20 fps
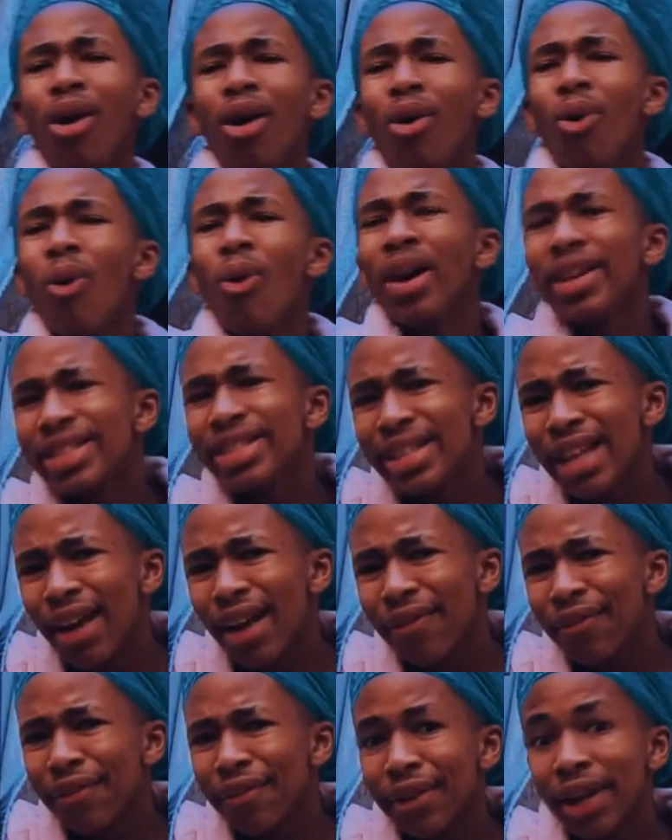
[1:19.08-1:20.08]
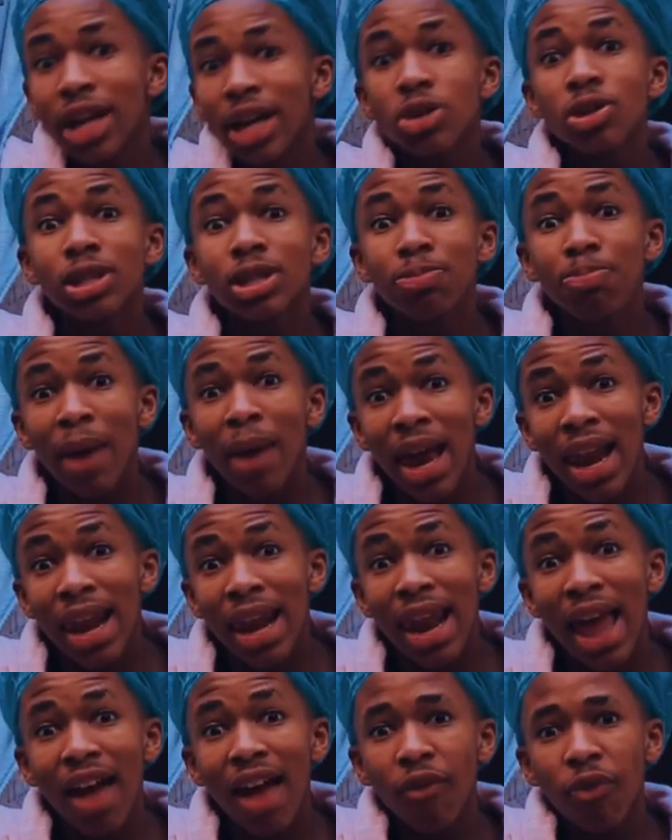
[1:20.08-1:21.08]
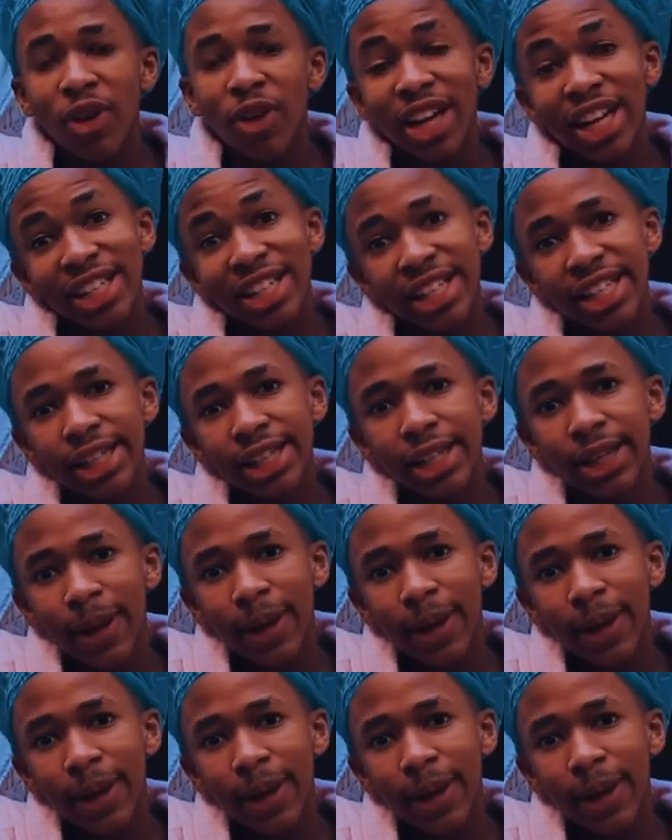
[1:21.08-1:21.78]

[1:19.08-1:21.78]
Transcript: What is love? Can you spell love when I drink?